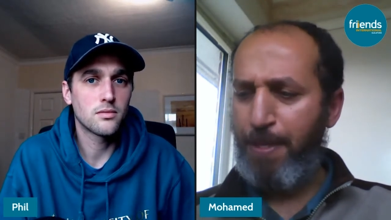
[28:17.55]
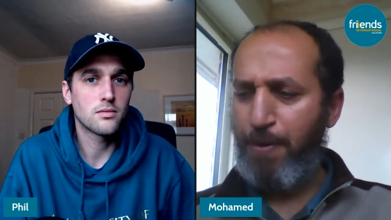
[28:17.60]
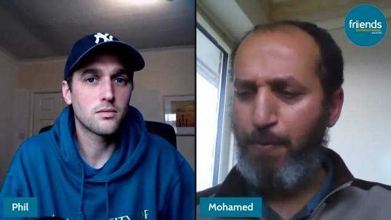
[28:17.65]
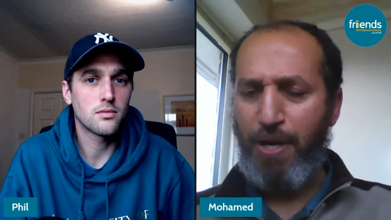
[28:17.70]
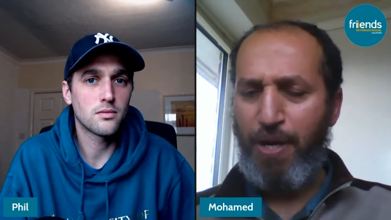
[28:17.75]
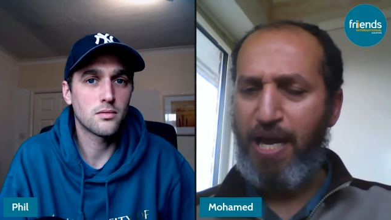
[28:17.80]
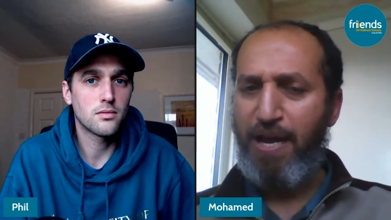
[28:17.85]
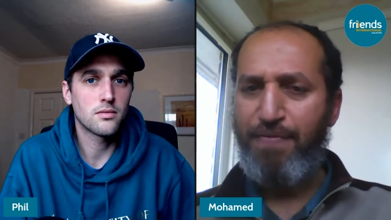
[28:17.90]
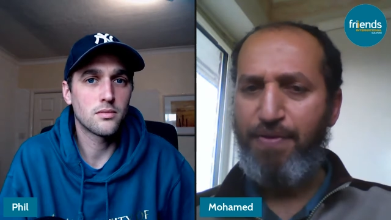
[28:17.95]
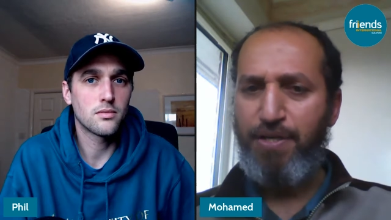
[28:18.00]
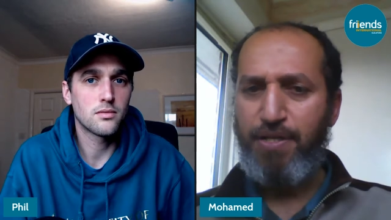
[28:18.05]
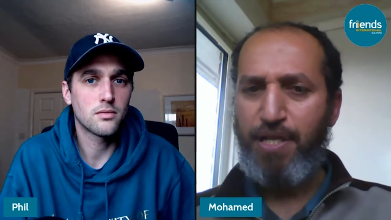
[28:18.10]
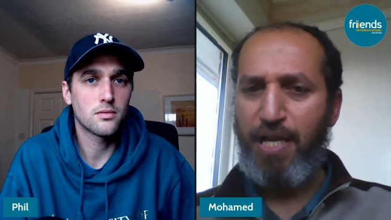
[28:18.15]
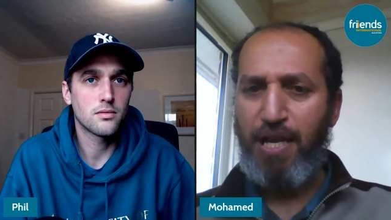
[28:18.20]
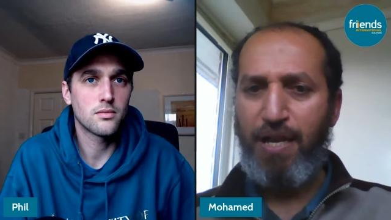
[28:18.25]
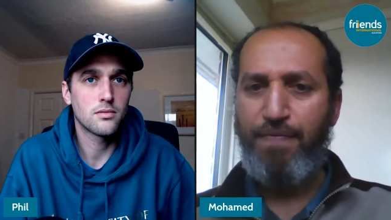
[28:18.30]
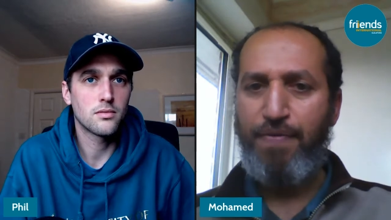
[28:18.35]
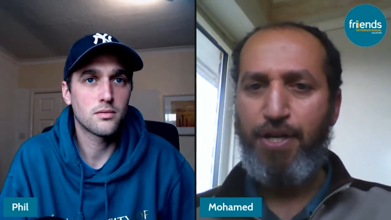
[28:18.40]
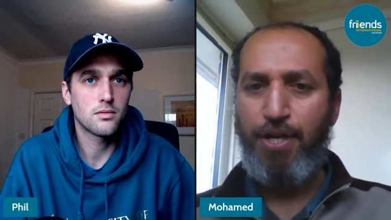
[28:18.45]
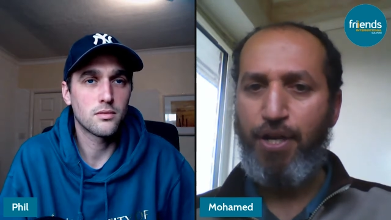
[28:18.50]
Speaker 1: we haven't. I
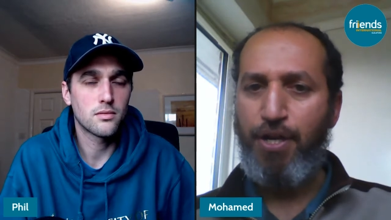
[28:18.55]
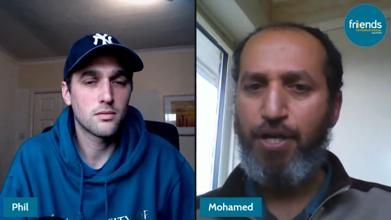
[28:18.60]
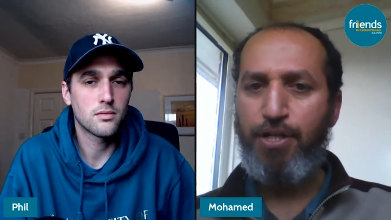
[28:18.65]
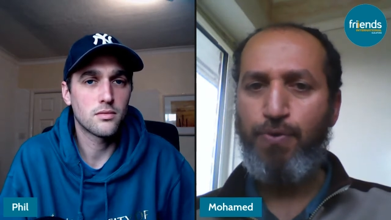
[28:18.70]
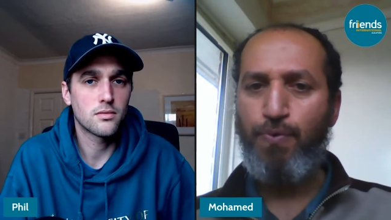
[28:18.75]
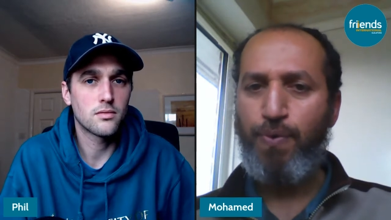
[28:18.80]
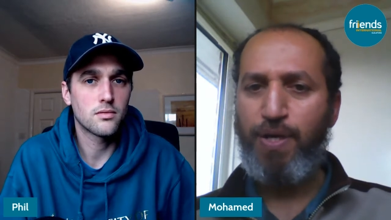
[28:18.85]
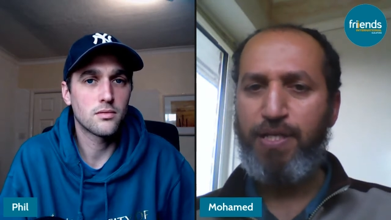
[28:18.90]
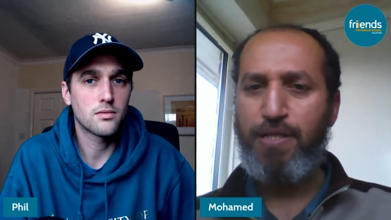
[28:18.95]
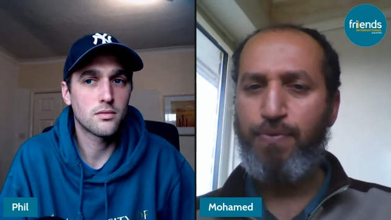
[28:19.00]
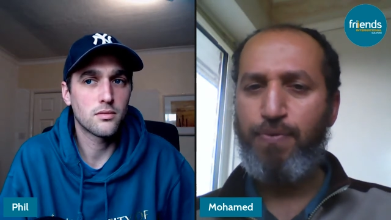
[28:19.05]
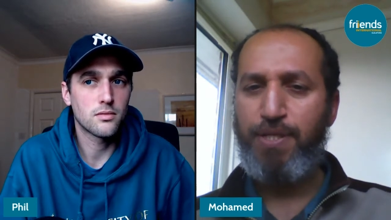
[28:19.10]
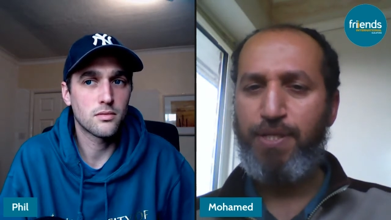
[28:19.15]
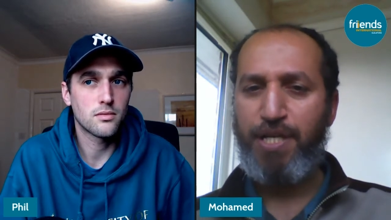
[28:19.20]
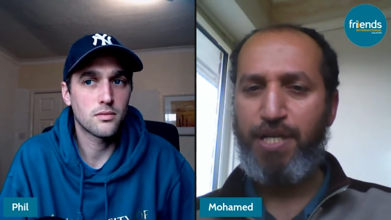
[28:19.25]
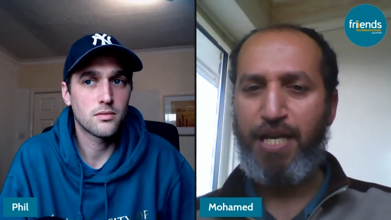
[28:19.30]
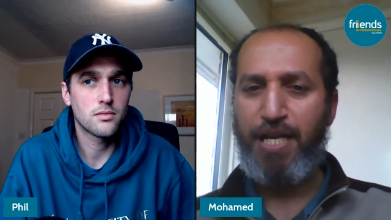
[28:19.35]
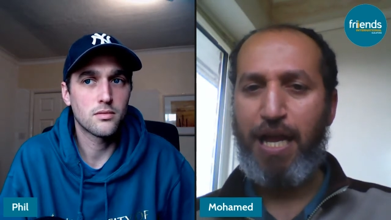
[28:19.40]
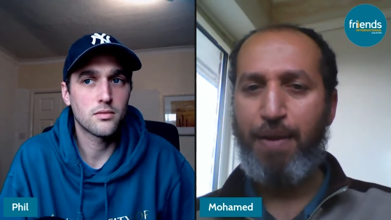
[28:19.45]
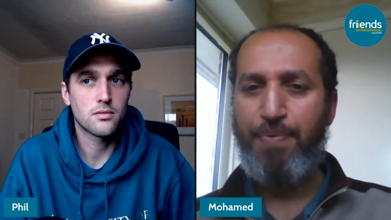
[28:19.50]
haven't heard what what's
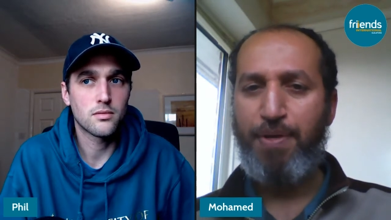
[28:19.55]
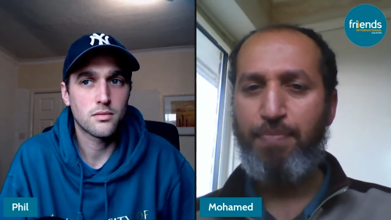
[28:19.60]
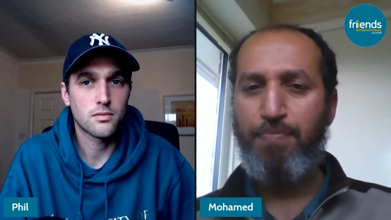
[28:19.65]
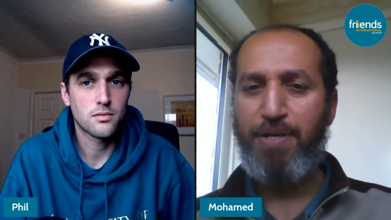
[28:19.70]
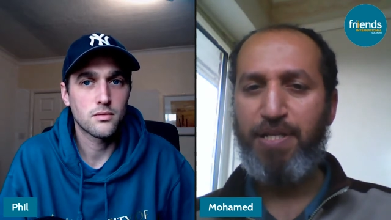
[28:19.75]
going to happen.